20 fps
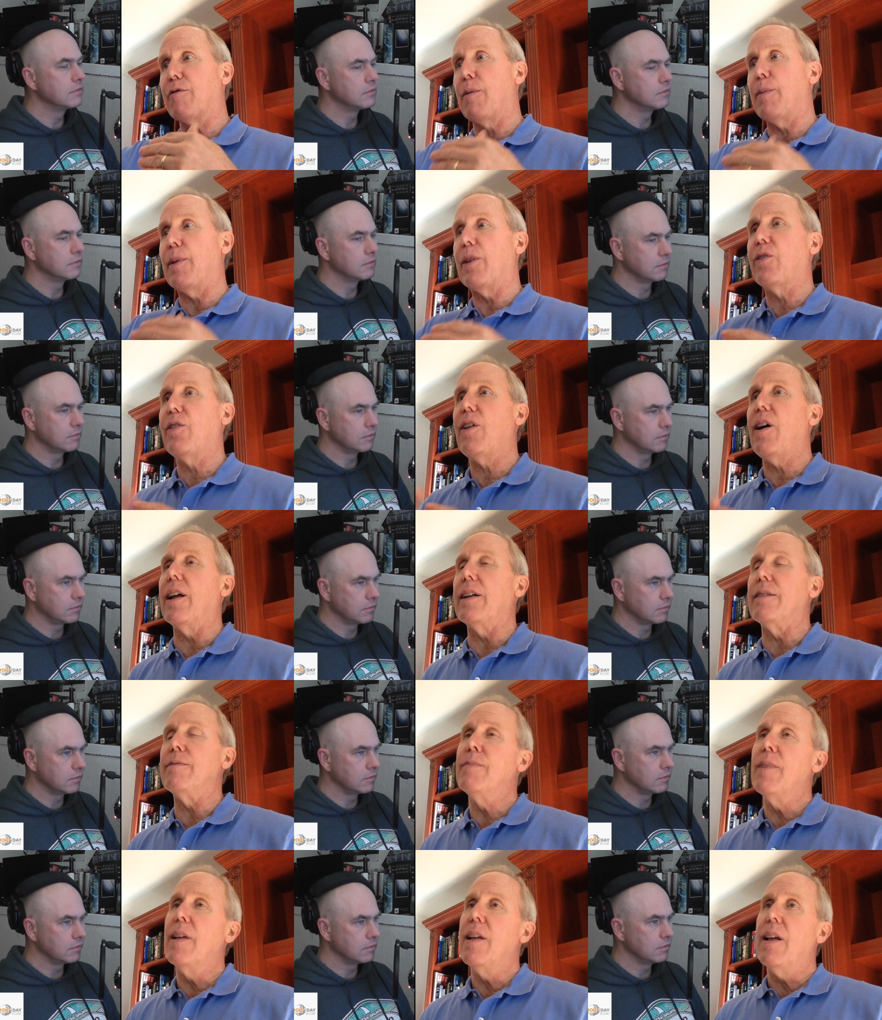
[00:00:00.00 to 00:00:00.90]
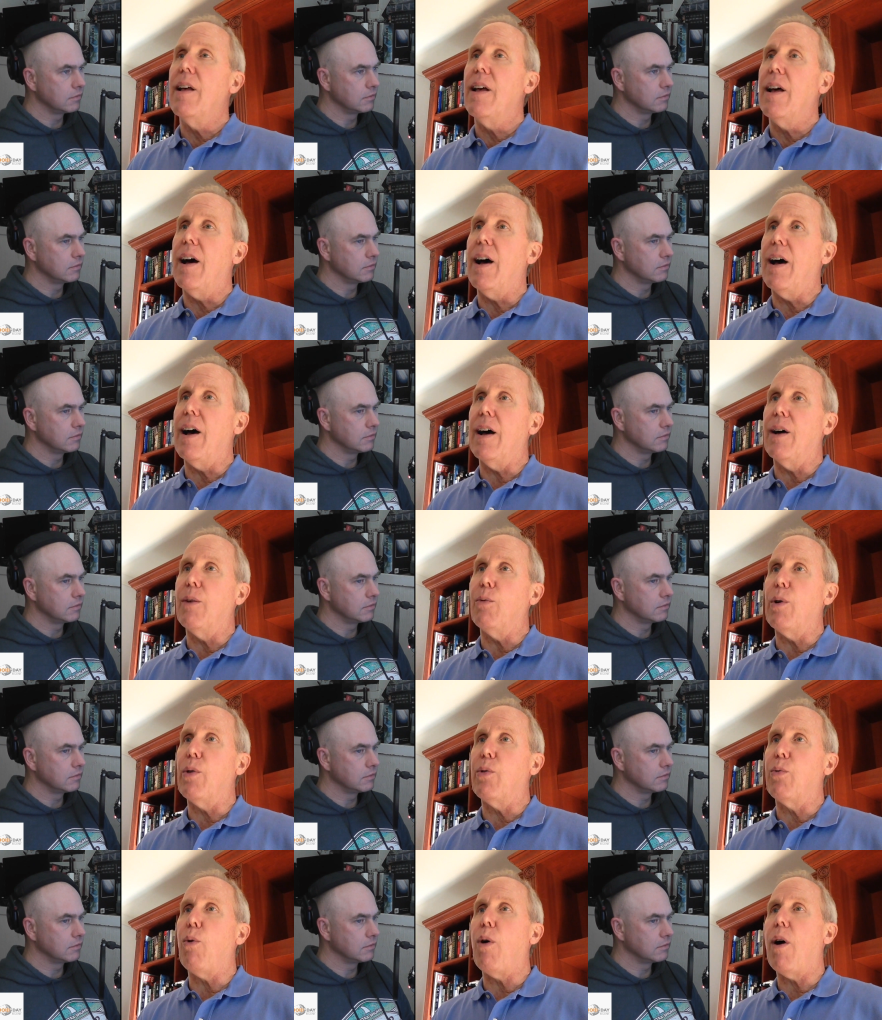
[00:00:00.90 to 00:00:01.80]
Speaker 1: from the sun uh,
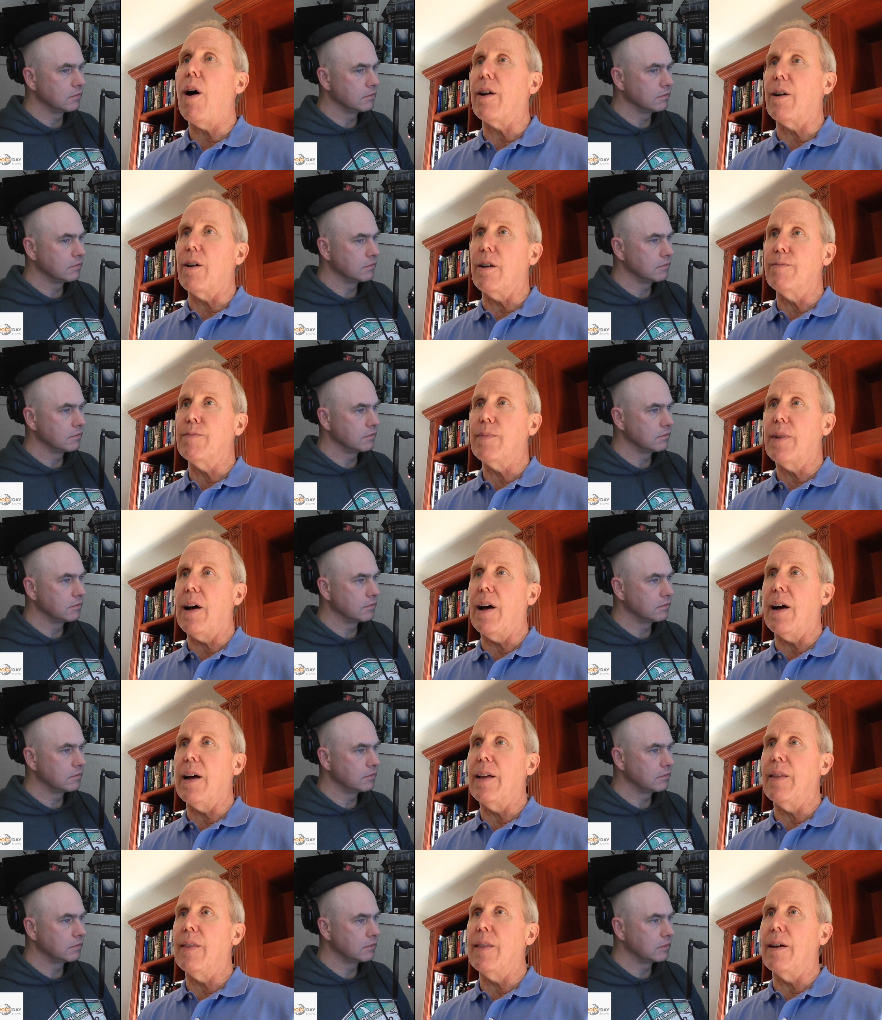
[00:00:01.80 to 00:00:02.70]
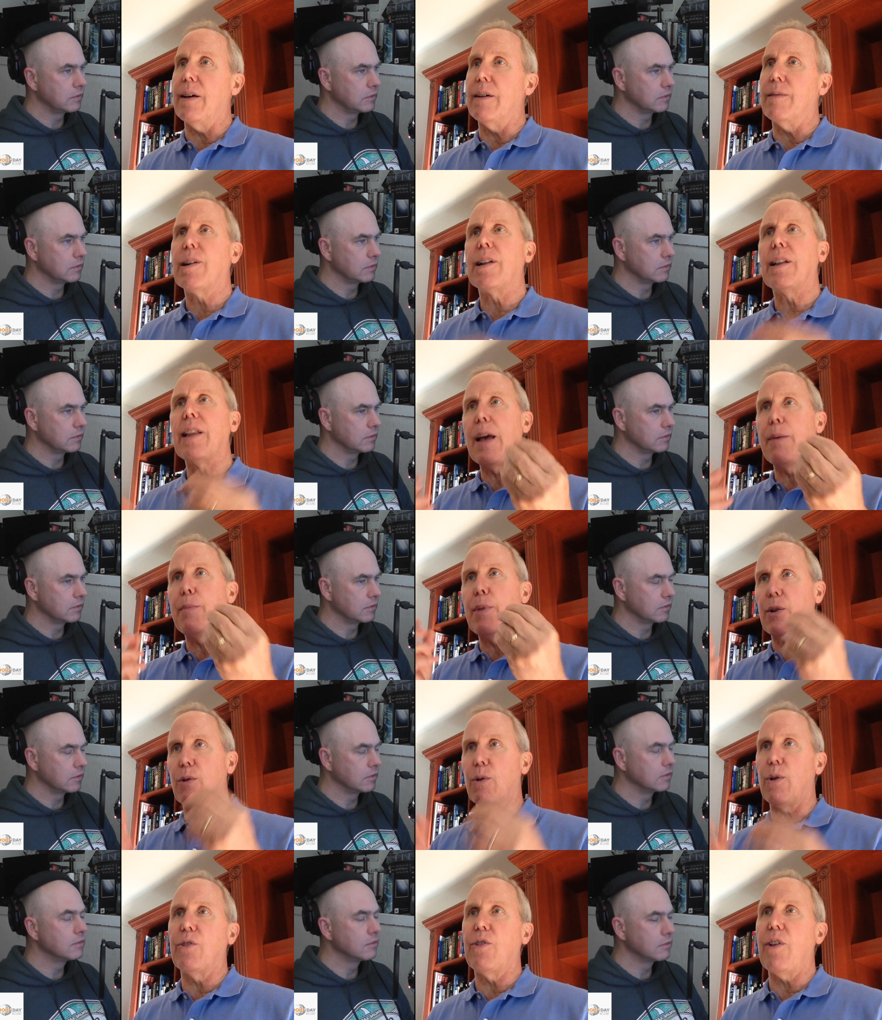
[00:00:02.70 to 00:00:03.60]
with water uh, in the clay
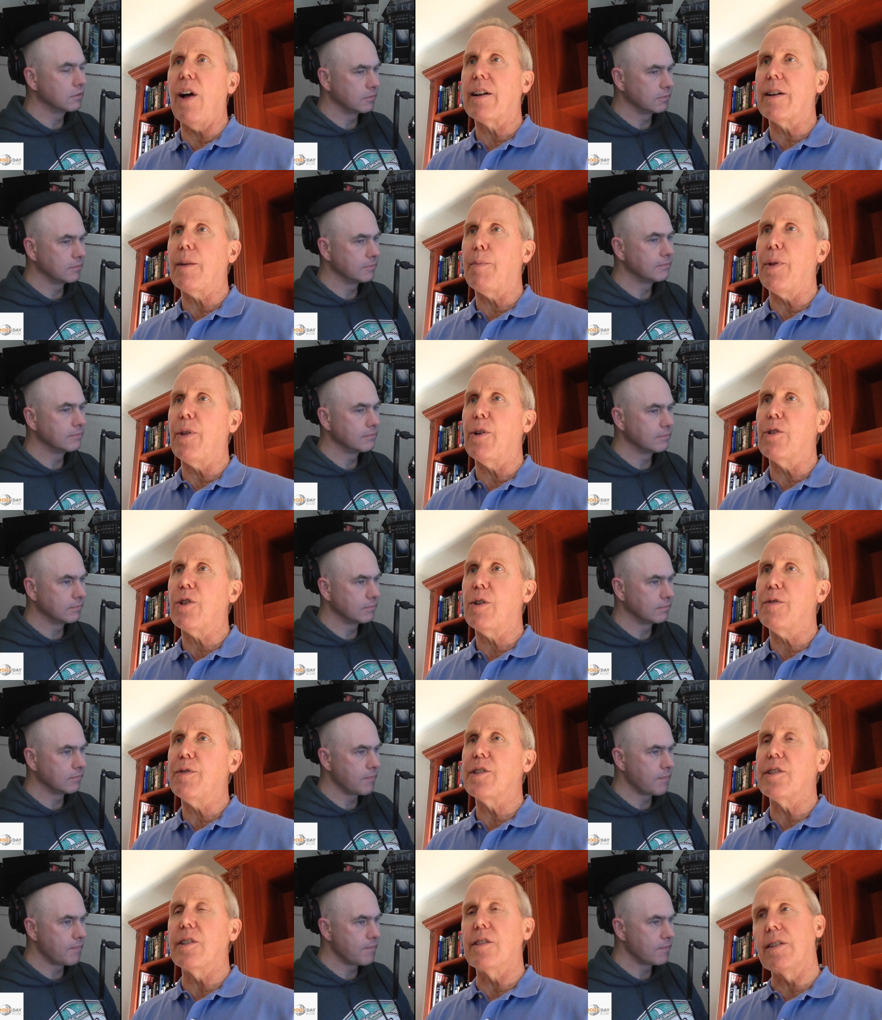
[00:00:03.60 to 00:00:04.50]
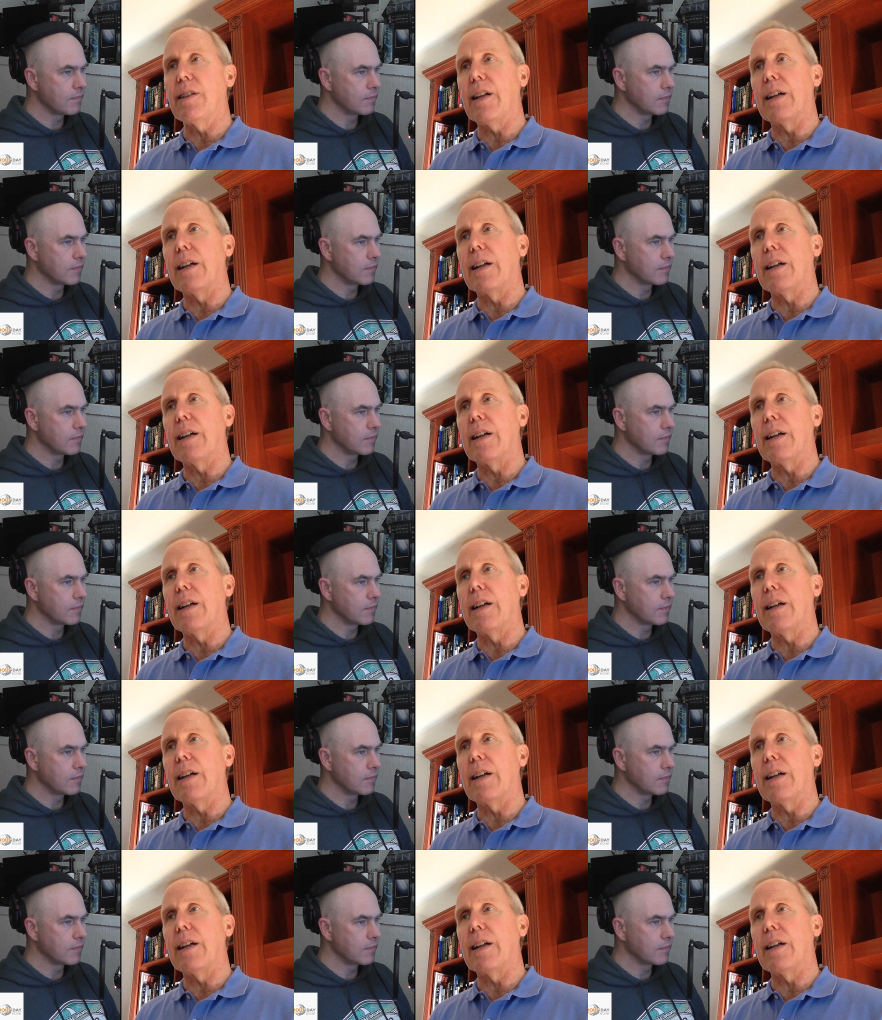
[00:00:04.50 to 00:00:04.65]
minerals locked up on their surfaces.